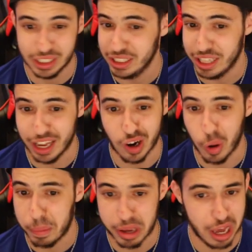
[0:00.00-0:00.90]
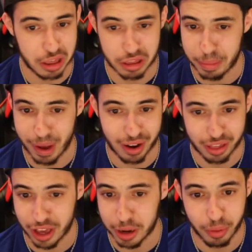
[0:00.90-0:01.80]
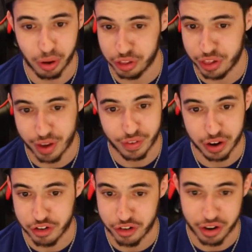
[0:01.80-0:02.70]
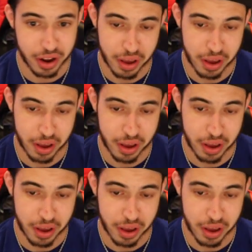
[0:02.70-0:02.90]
That OPS is about a sink below 700.